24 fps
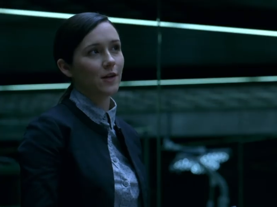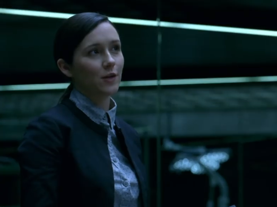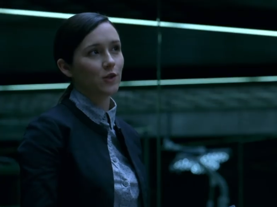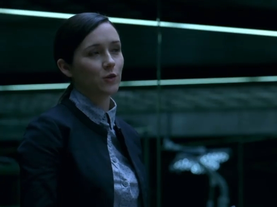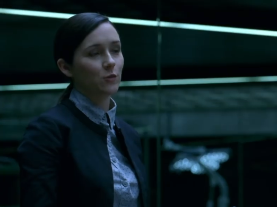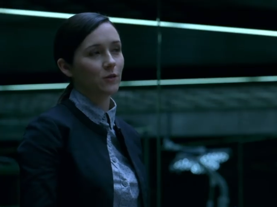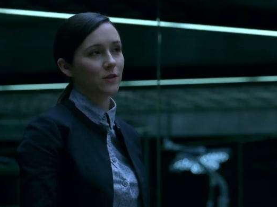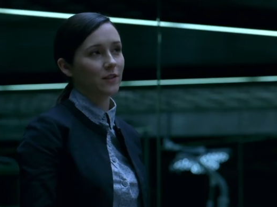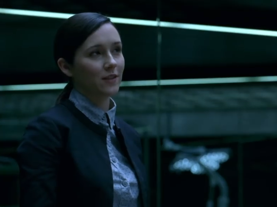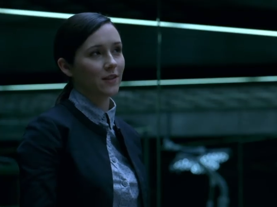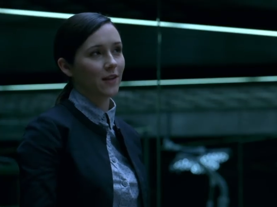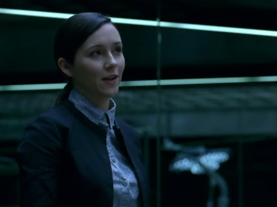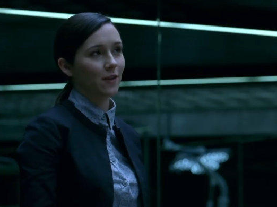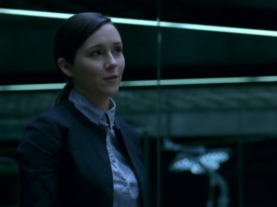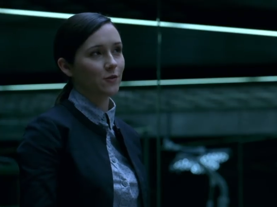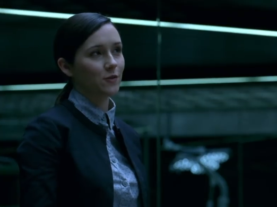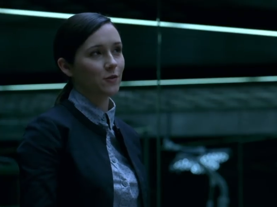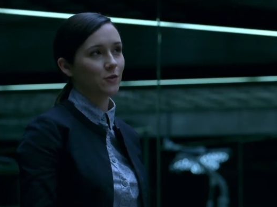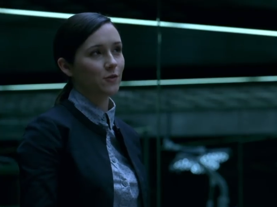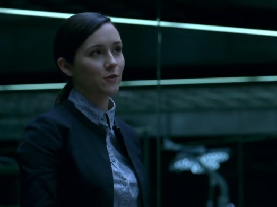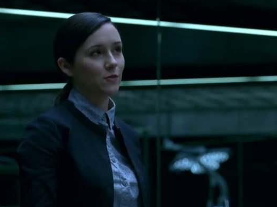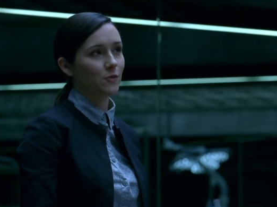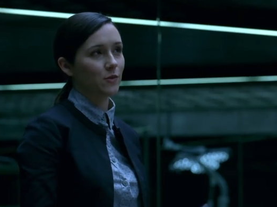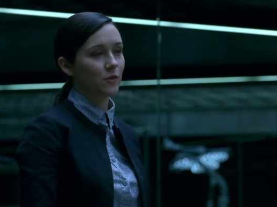sexual
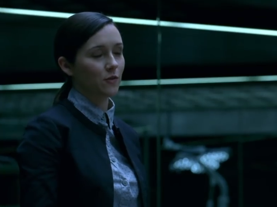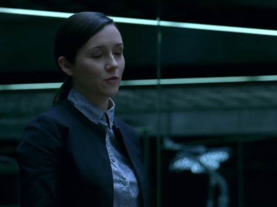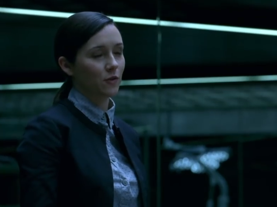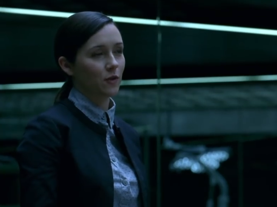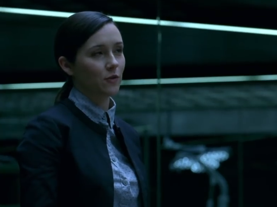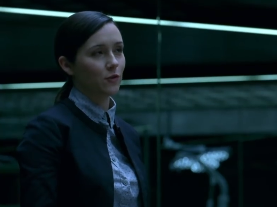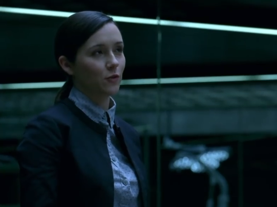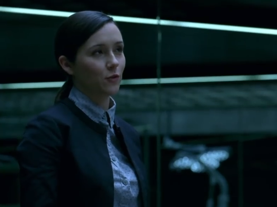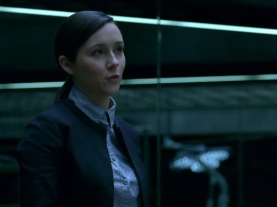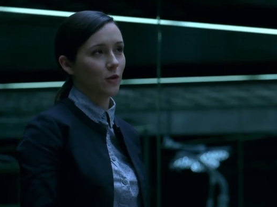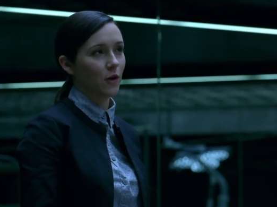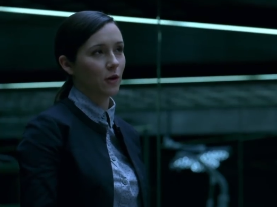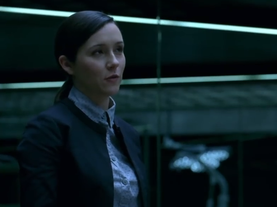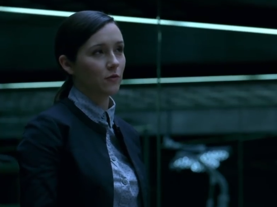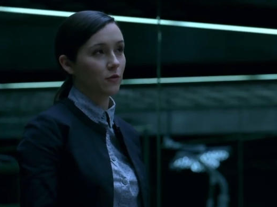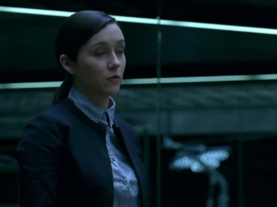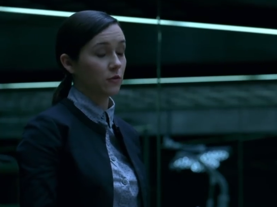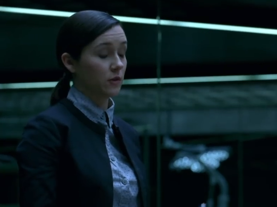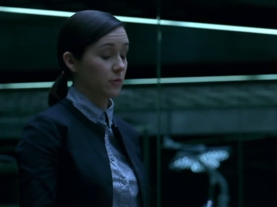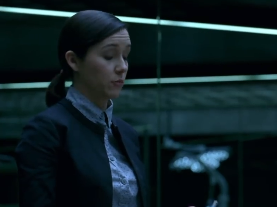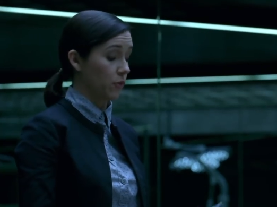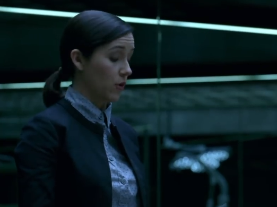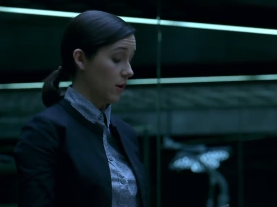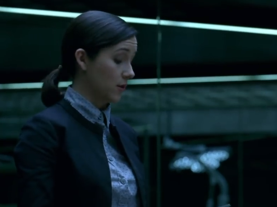encounters when they're underground for
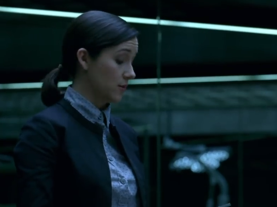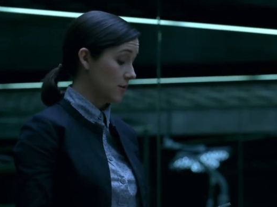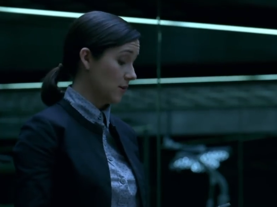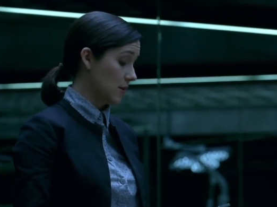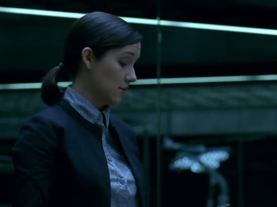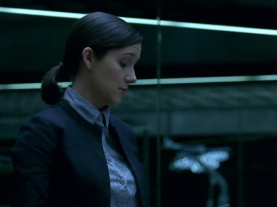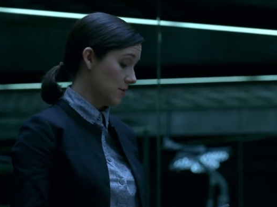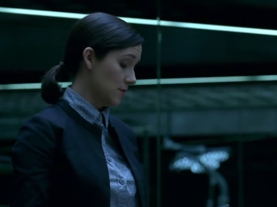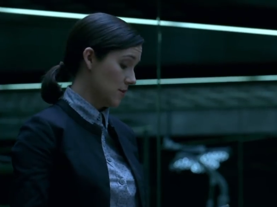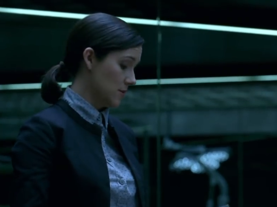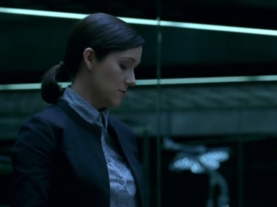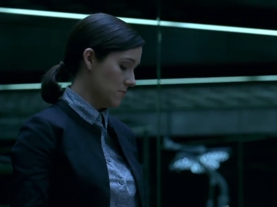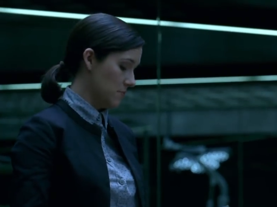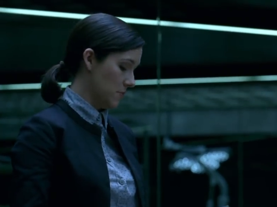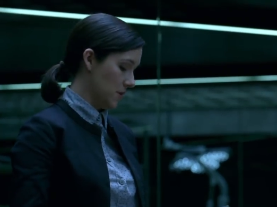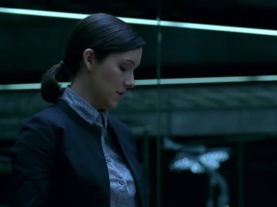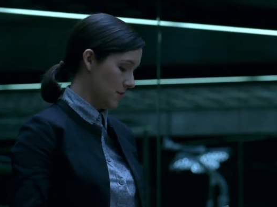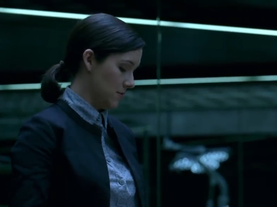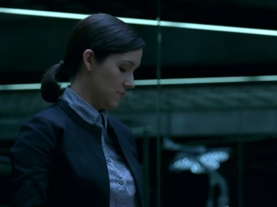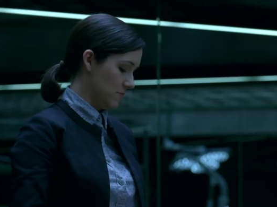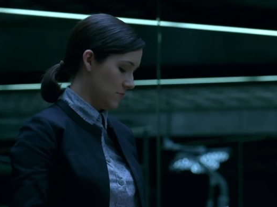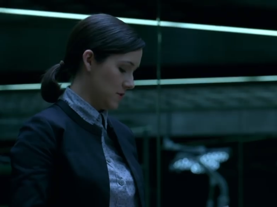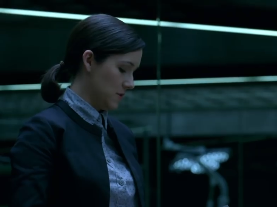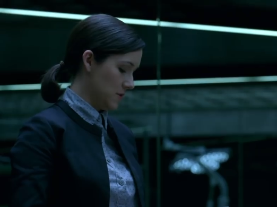reprocessing,
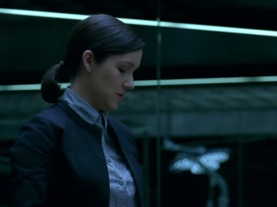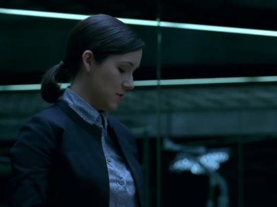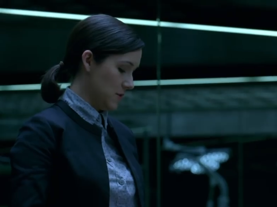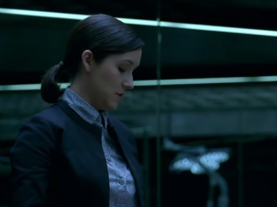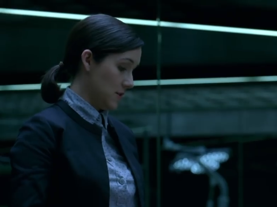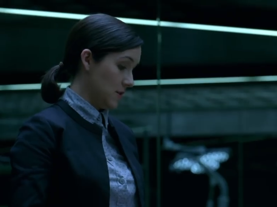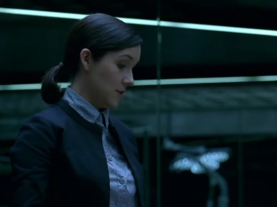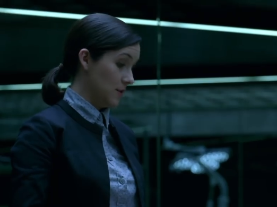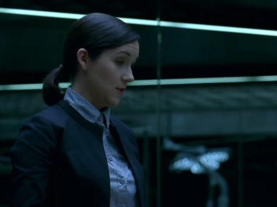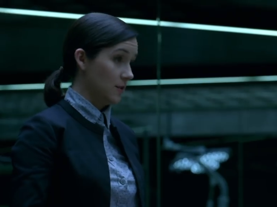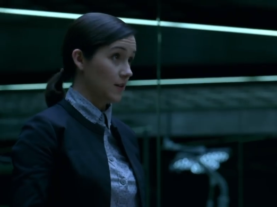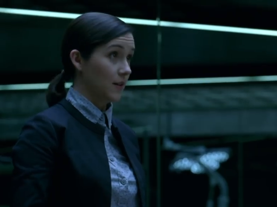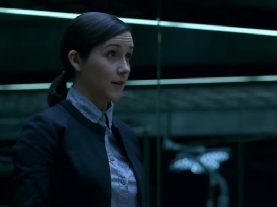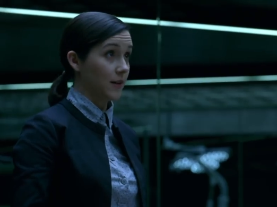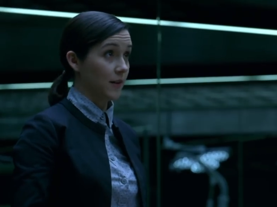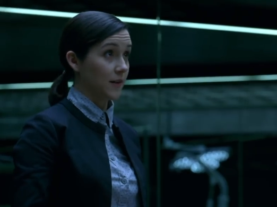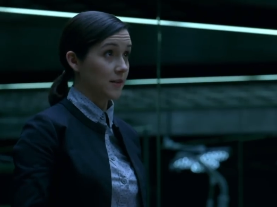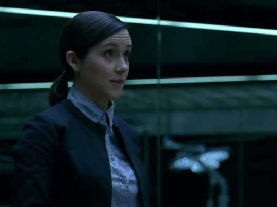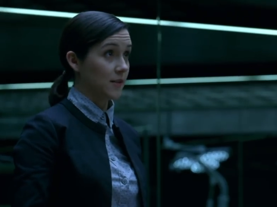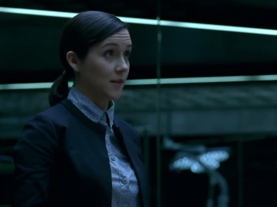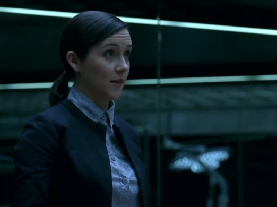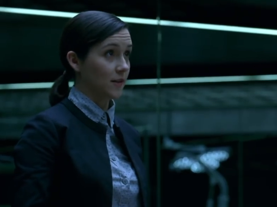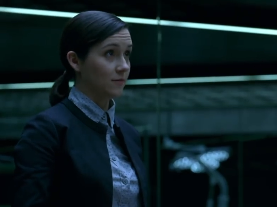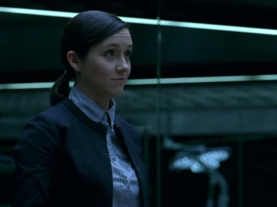but like I
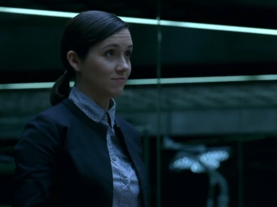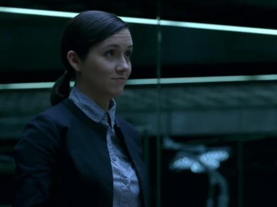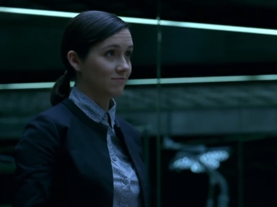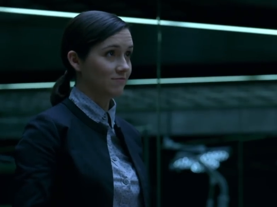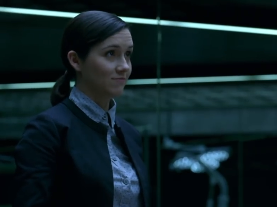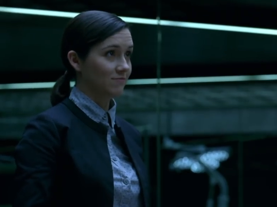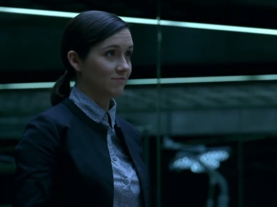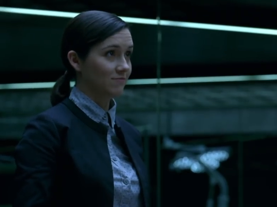said,